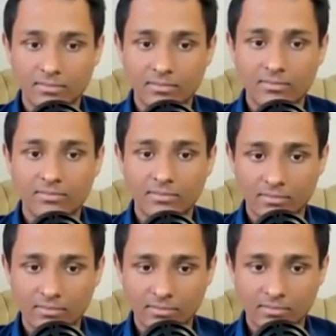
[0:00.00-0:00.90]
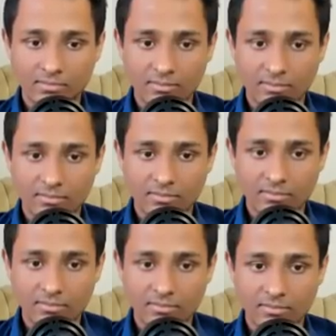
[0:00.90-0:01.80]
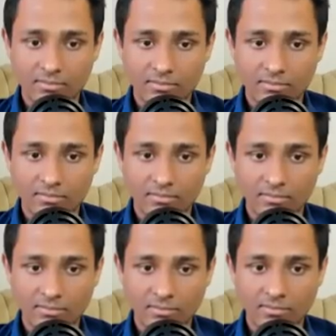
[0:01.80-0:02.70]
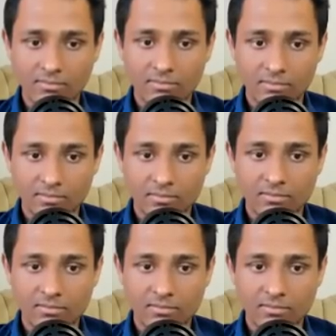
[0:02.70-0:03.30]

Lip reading: [no speech]